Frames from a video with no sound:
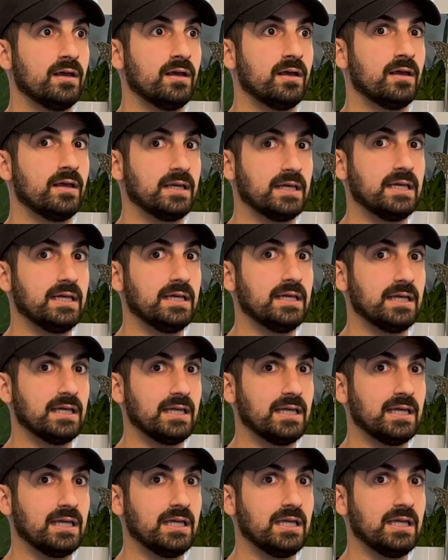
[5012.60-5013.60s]

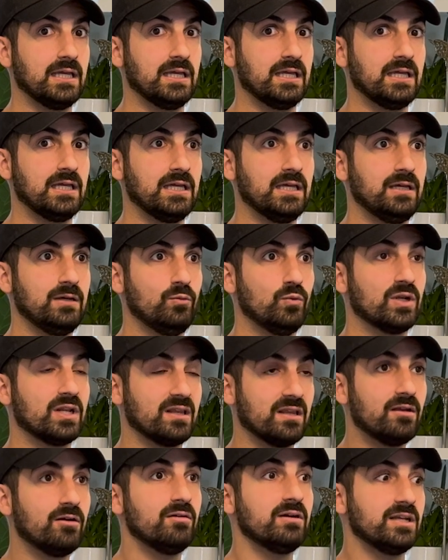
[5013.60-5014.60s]
He would
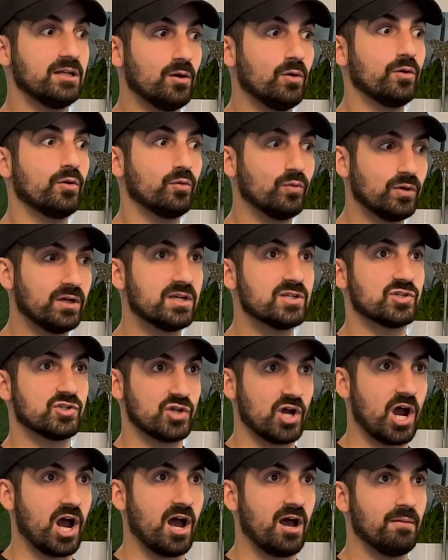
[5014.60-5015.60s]
literally go to his
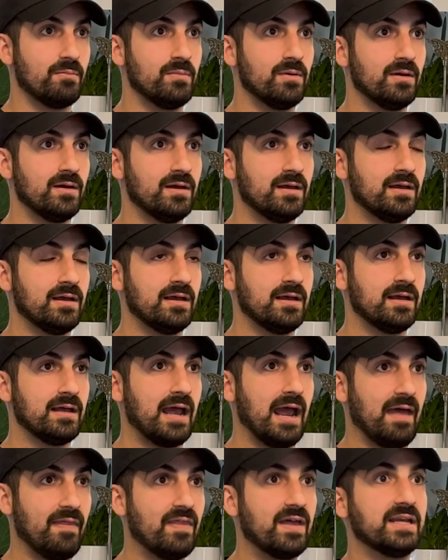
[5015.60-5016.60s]
job,
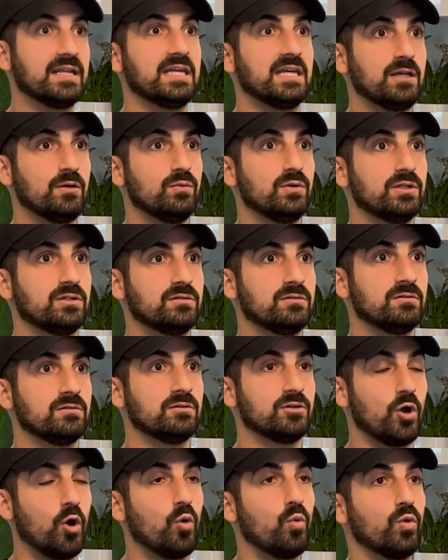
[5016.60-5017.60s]
and then he would
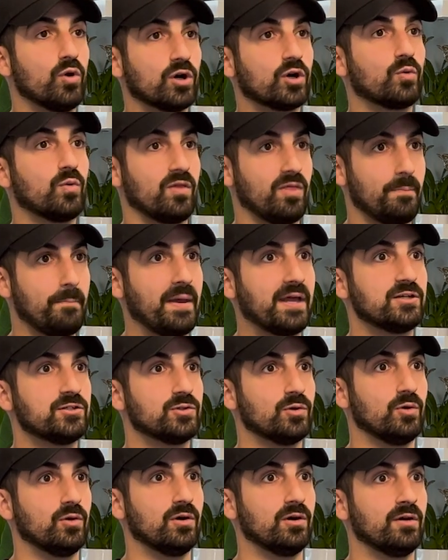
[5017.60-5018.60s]
go work with a
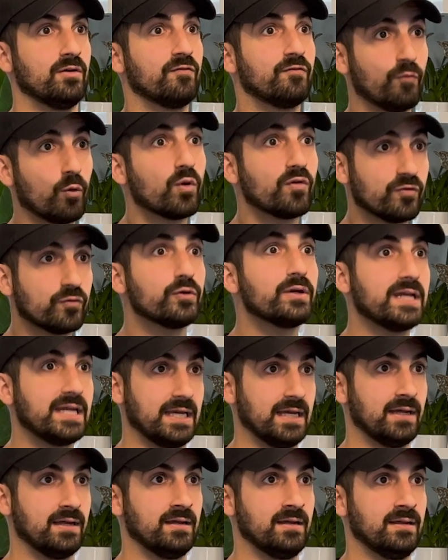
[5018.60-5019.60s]
mentor for
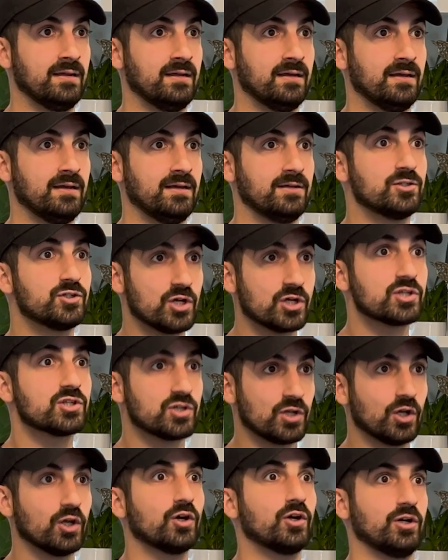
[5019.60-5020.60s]
free just
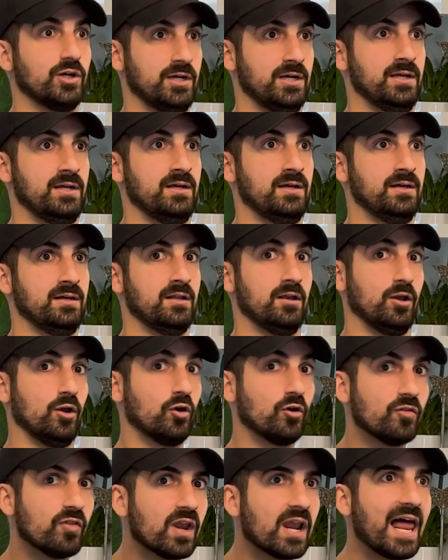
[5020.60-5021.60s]
to learn
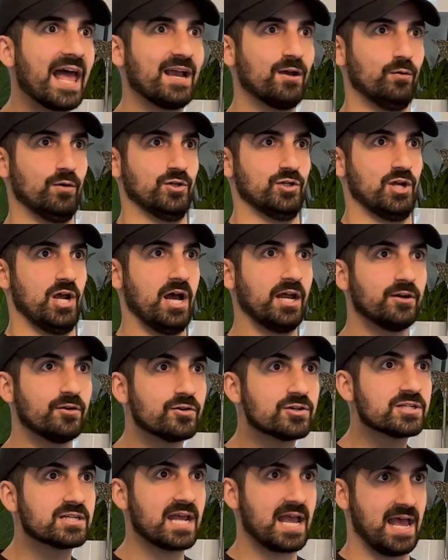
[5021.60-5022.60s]
the language,
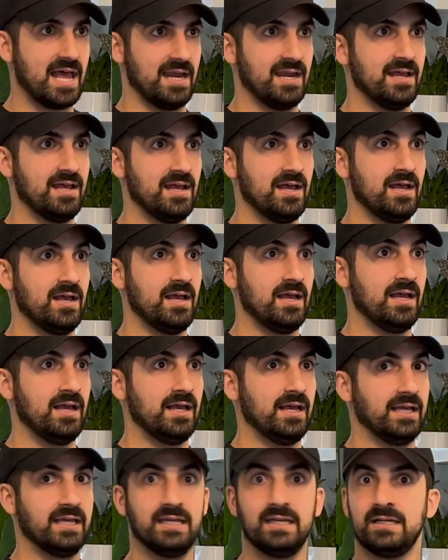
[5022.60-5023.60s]
understand.
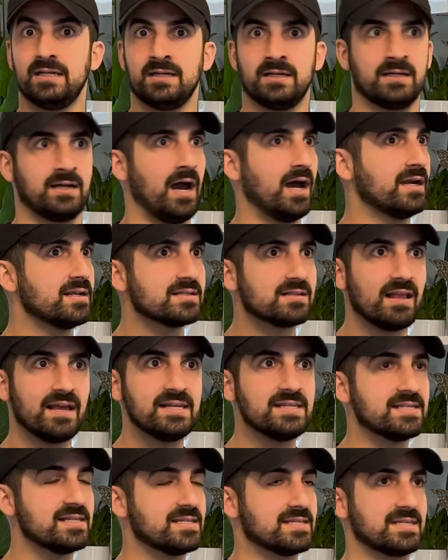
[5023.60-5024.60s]
He got his
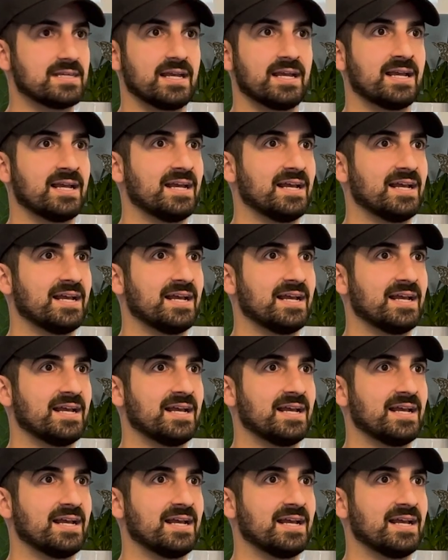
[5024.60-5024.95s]
licensing.